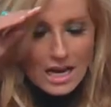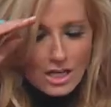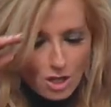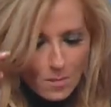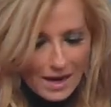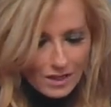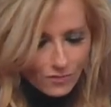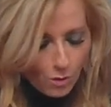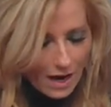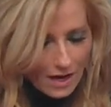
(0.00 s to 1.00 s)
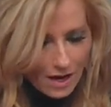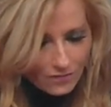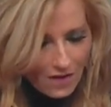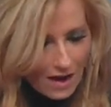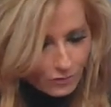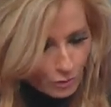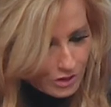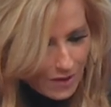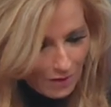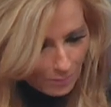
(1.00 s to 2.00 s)
Psalm 84, 5 through
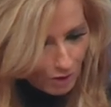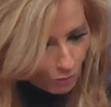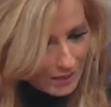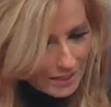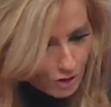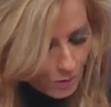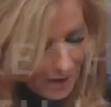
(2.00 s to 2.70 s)
7, I'm going to read it to you